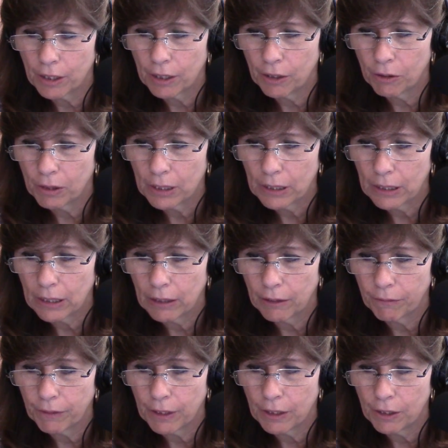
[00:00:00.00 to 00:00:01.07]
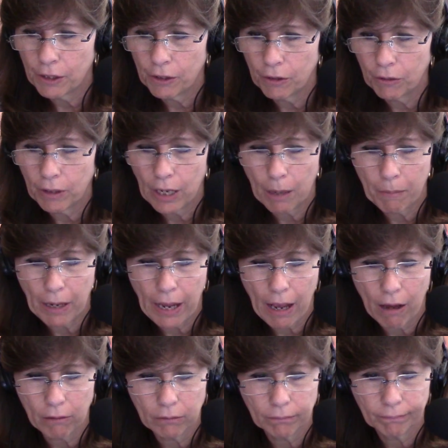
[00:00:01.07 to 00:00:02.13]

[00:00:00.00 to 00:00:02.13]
the newest of the new coming out.